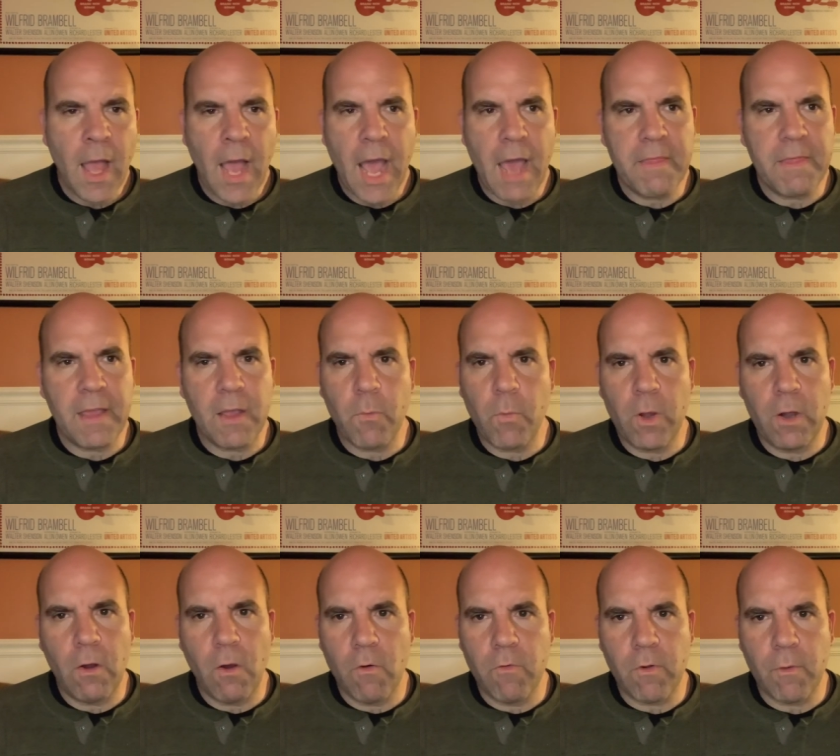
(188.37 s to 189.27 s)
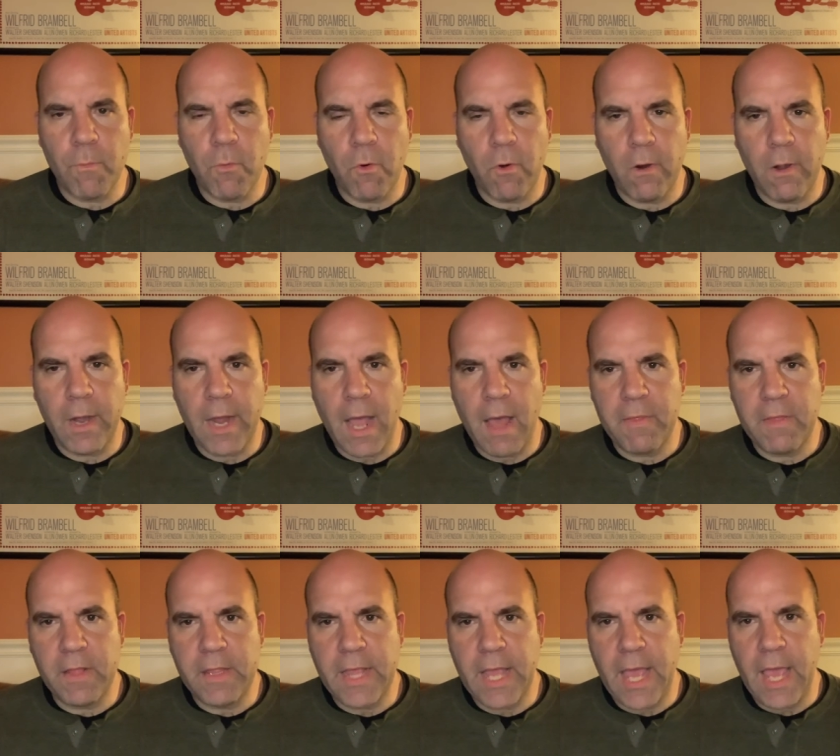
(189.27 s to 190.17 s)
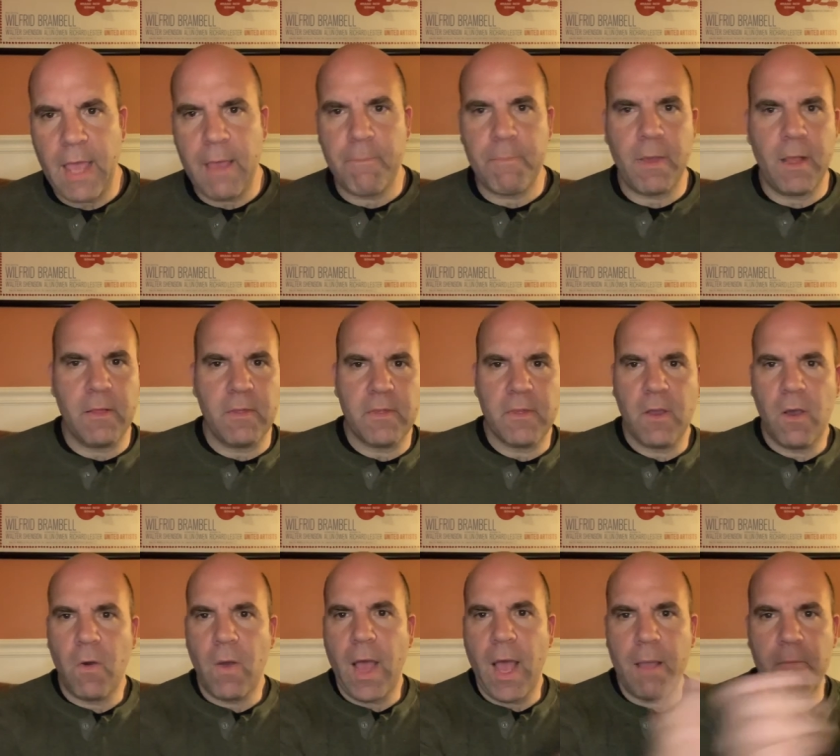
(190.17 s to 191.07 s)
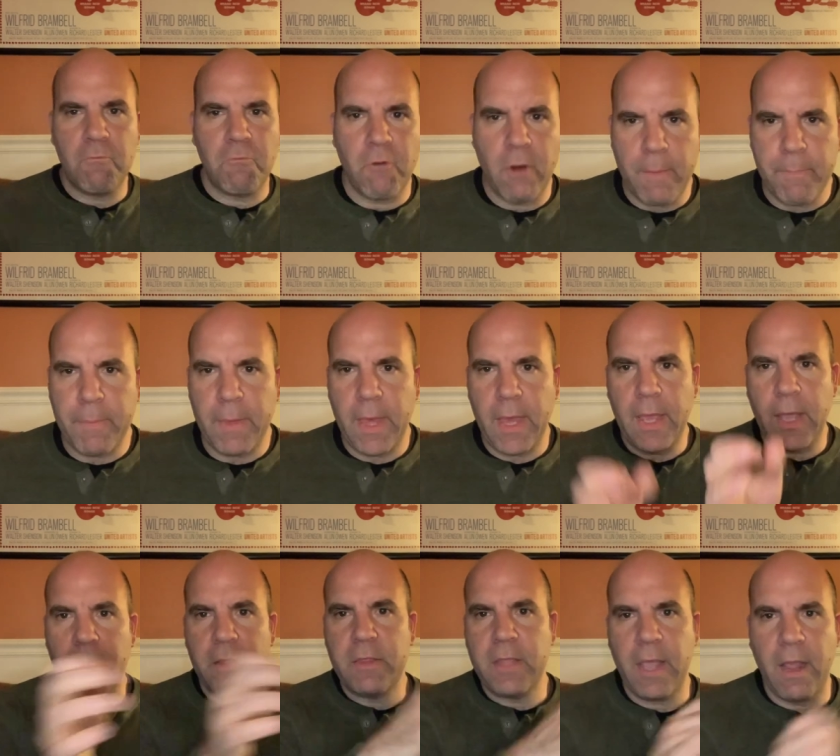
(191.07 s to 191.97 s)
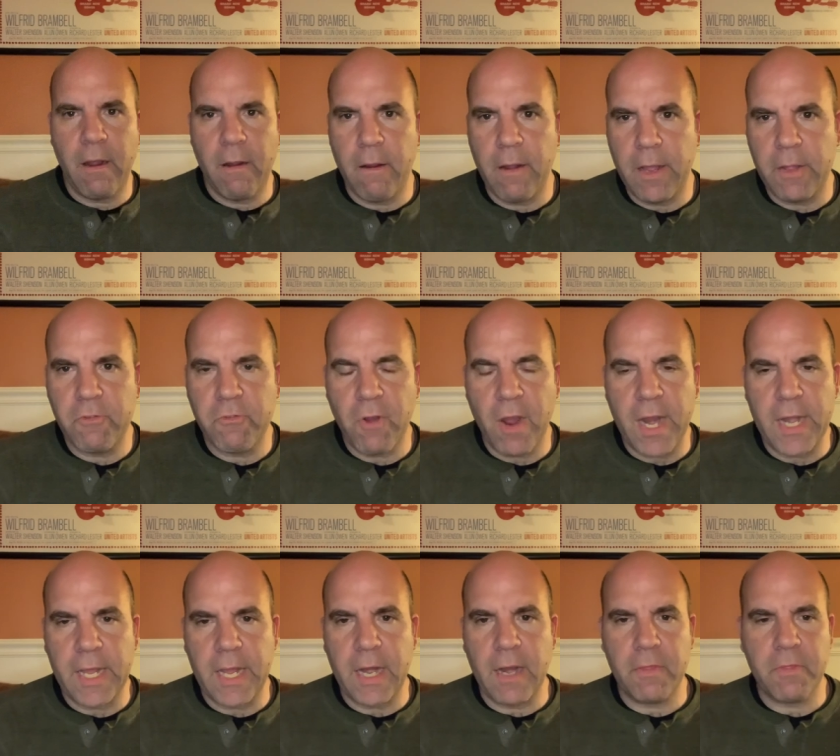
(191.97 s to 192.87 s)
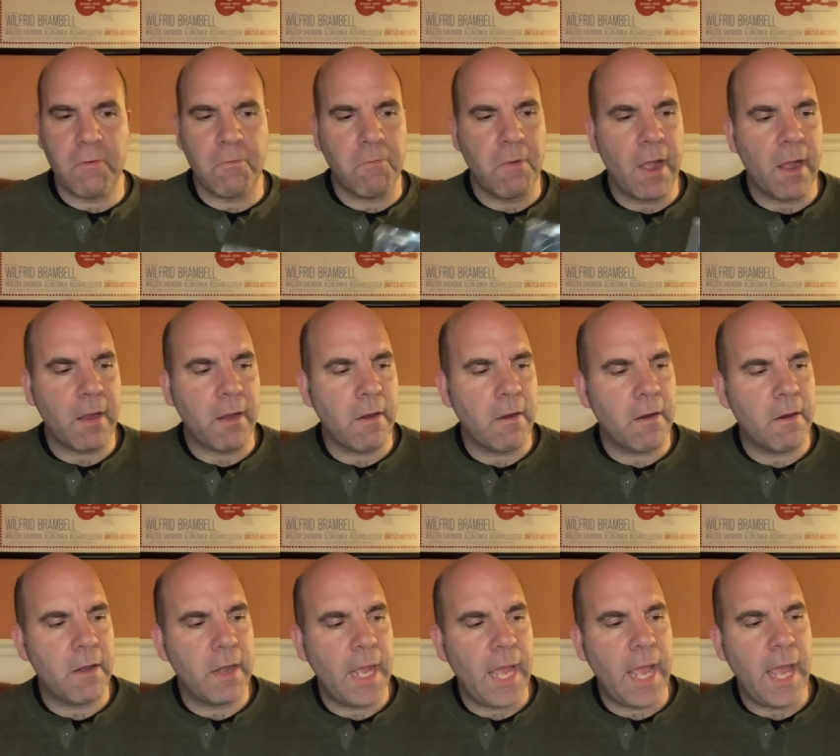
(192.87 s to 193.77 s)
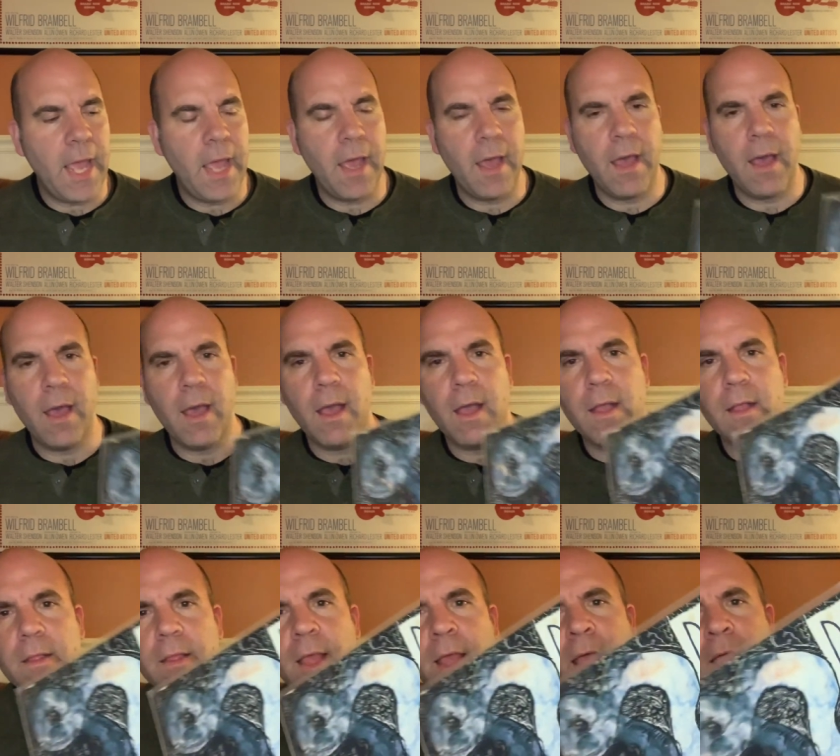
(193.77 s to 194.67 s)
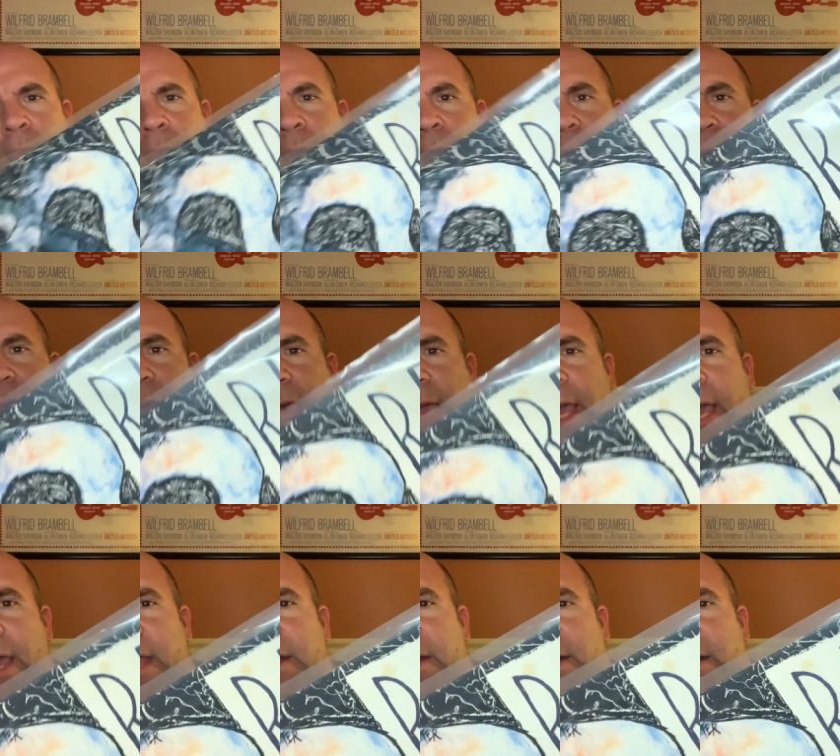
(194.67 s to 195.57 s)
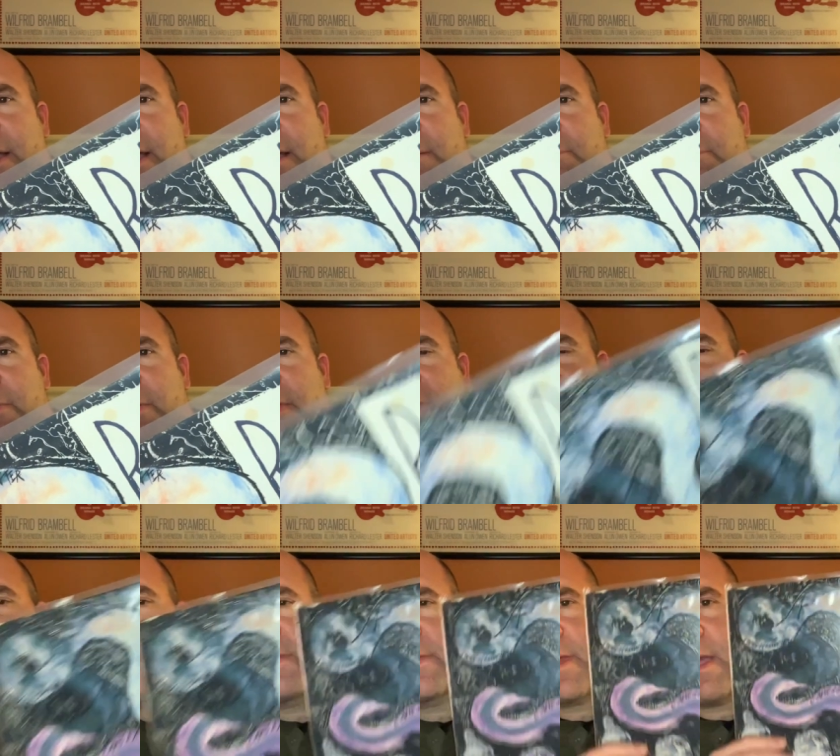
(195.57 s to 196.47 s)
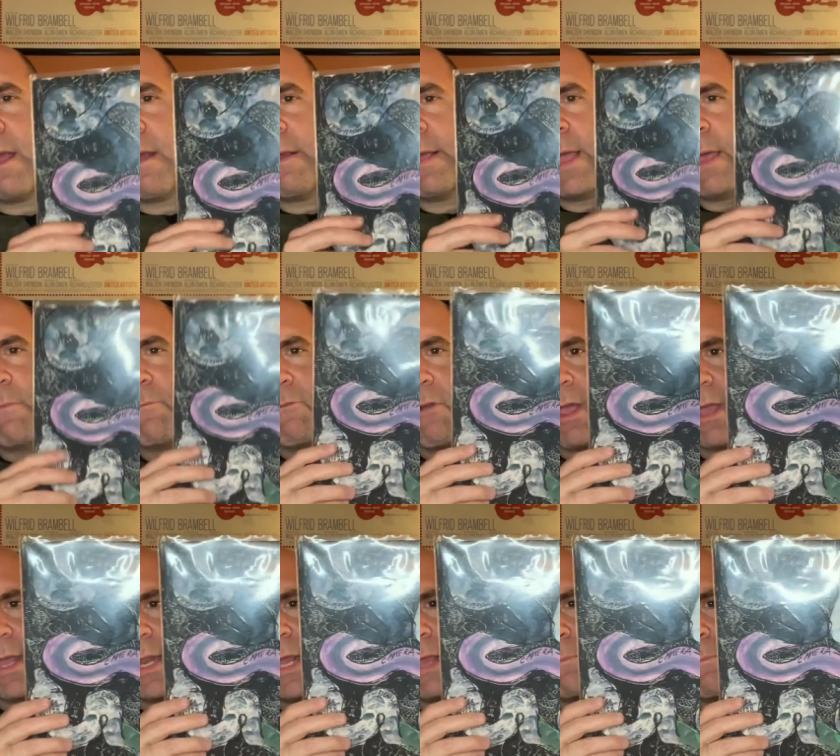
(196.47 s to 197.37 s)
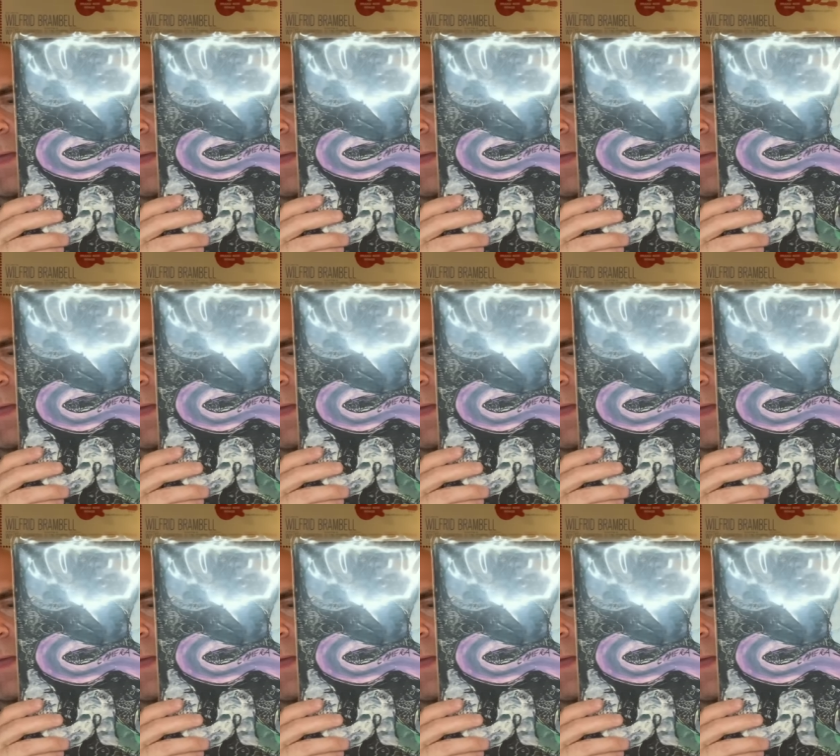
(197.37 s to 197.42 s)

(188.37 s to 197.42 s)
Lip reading: I think, went overboard on the tape. And so I'm ripping and tearing, trying to get at the record. And I ended up, this is REM Reckoning,